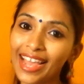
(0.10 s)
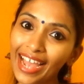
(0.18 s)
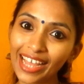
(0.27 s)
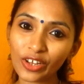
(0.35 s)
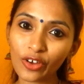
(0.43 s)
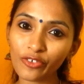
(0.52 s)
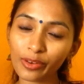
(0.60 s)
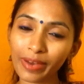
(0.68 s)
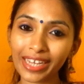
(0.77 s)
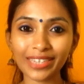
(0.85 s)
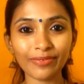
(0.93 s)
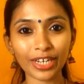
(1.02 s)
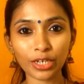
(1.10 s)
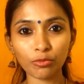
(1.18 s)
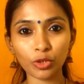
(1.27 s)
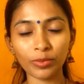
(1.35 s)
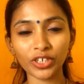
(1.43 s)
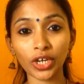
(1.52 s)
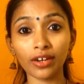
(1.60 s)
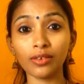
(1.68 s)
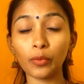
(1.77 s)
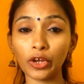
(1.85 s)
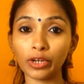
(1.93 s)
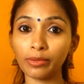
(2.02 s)
Hello everybody, welcome to my channel
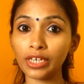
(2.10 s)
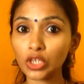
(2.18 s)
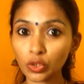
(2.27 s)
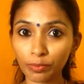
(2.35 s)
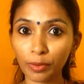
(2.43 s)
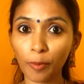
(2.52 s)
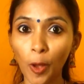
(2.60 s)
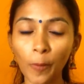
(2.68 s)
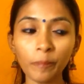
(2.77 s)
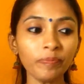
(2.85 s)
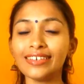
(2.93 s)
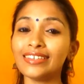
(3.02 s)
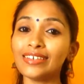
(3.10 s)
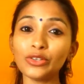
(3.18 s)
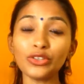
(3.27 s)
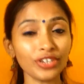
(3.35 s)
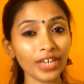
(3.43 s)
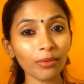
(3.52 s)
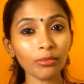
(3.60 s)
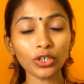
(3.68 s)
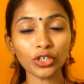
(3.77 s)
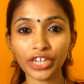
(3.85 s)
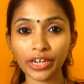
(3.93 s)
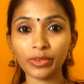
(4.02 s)
Wannabe a Supermom. So today I'm going to
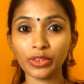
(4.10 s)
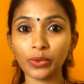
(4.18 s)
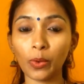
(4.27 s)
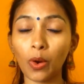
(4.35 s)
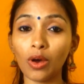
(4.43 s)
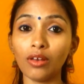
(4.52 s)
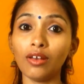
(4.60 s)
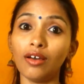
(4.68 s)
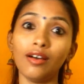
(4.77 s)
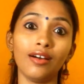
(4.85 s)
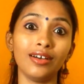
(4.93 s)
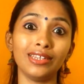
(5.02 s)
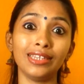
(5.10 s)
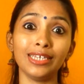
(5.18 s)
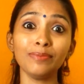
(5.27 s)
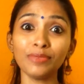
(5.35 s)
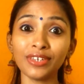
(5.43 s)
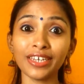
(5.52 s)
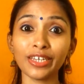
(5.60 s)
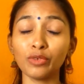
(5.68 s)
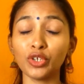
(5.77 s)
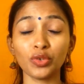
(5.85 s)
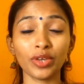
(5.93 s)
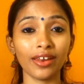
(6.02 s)
share with you all a lipstick
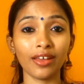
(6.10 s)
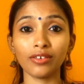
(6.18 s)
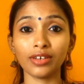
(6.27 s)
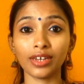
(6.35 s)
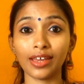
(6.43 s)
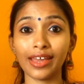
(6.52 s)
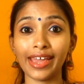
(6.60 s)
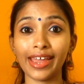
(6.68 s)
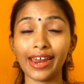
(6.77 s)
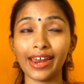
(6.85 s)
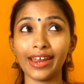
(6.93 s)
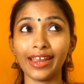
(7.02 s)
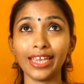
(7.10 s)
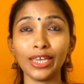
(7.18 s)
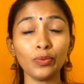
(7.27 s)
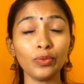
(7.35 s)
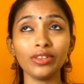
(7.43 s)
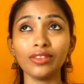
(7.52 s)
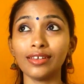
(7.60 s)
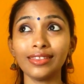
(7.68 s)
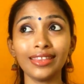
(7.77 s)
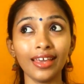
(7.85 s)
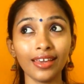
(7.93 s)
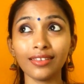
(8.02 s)
which you cannot even
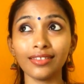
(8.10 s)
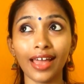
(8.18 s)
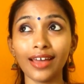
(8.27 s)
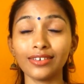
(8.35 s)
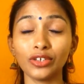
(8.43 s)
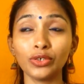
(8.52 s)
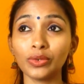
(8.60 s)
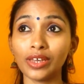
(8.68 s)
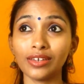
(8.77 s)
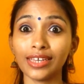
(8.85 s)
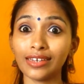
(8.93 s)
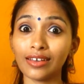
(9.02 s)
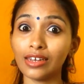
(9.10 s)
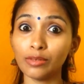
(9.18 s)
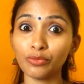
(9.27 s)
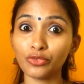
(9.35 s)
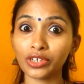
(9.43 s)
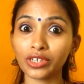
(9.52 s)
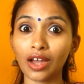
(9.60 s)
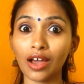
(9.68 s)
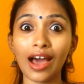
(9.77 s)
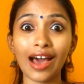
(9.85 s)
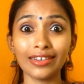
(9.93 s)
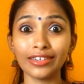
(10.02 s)
think that you can get a lipstick
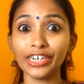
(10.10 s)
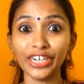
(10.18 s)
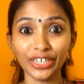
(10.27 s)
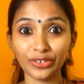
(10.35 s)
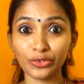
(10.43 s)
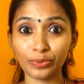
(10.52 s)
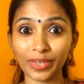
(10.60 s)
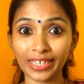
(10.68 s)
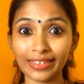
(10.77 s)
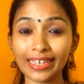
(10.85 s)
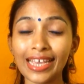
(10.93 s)
under 100 rupees.